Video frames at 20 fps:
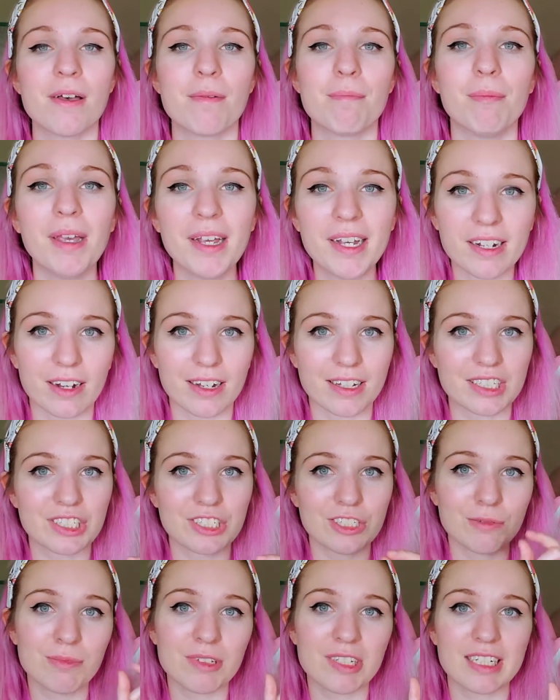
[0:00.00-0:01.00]

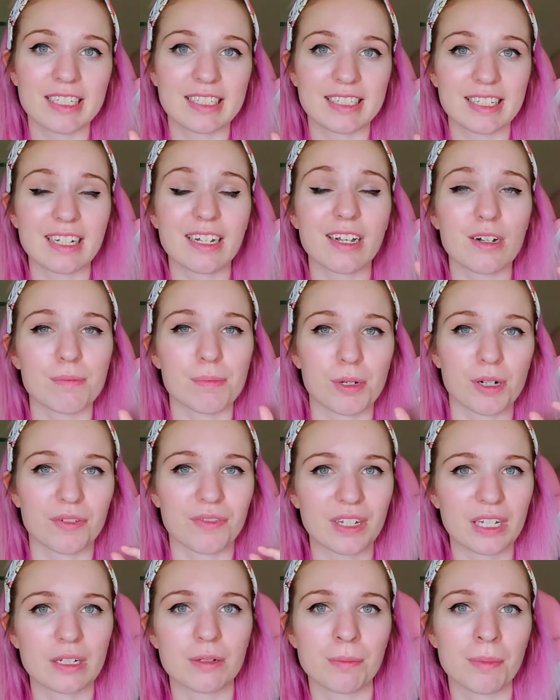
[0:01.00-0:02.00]
Miccostumes is like a
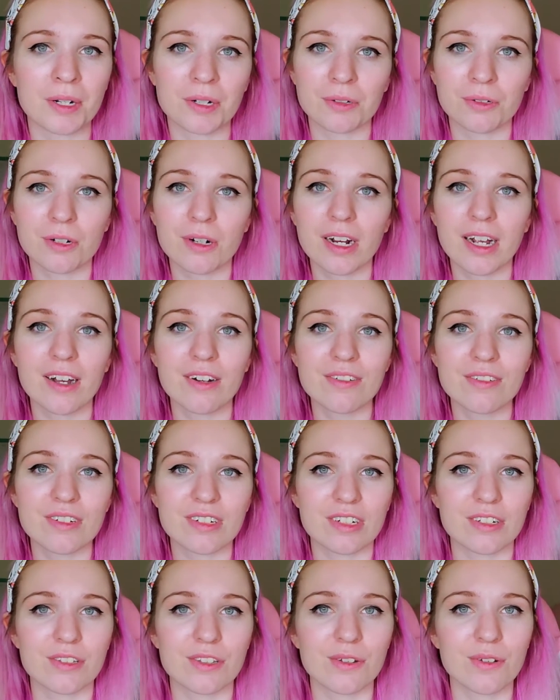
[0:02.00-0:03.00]
perfect middle ground
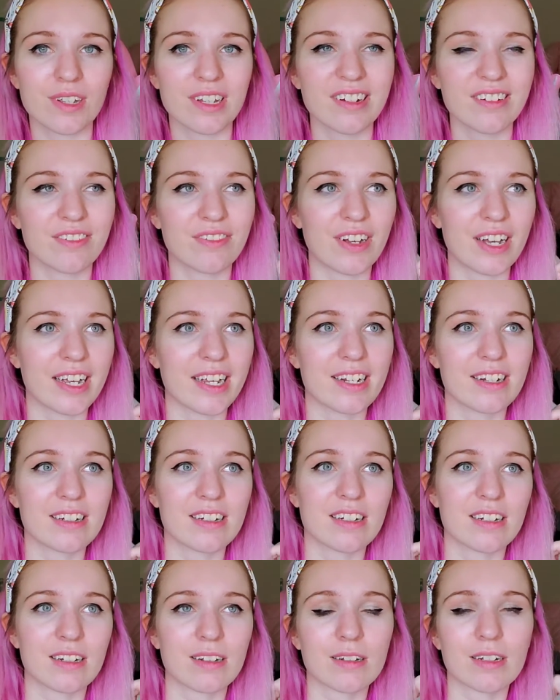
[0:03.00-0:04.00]
because you can
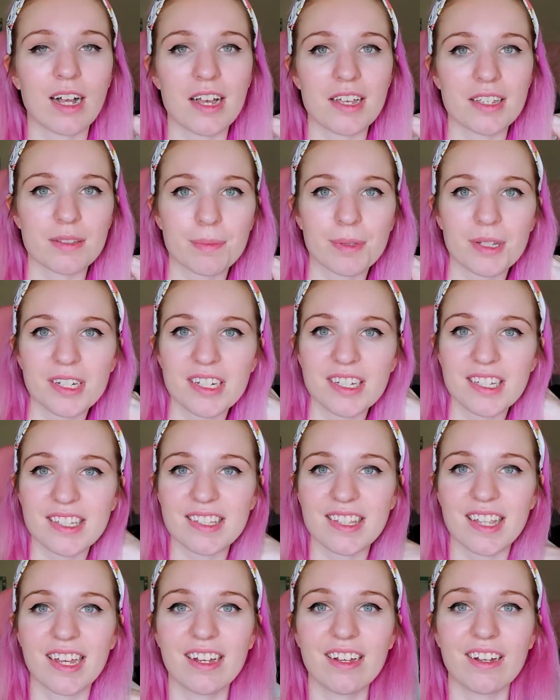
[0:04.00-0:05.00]
find
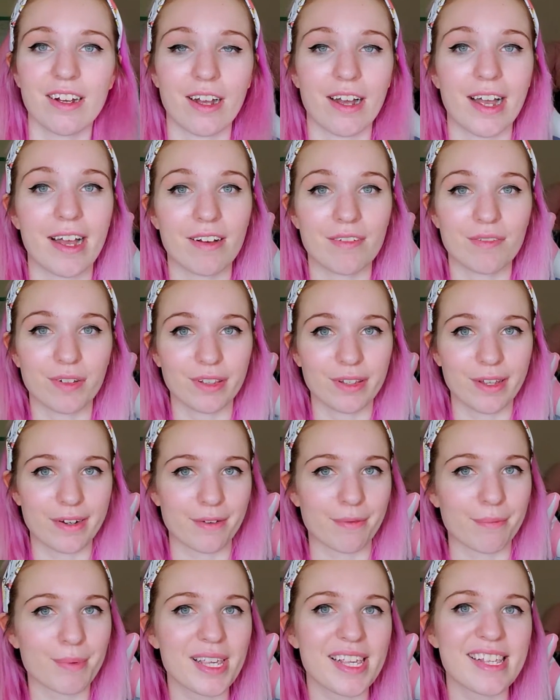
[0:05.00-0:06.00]
cosplays that have a lot
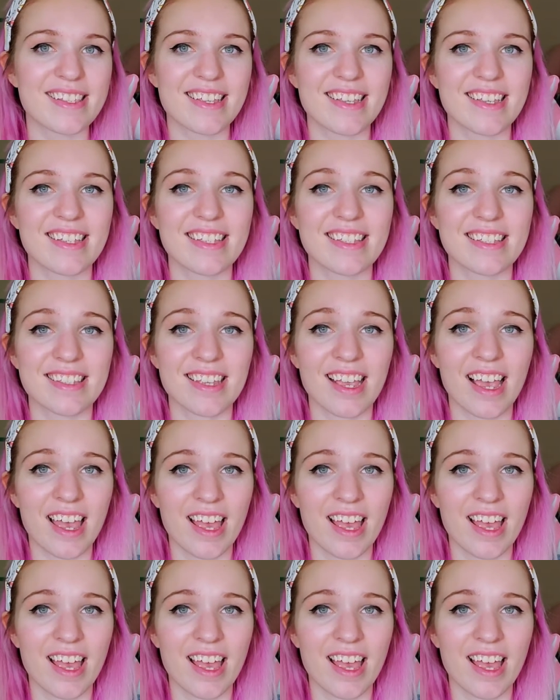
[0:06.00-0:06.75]
of pieces,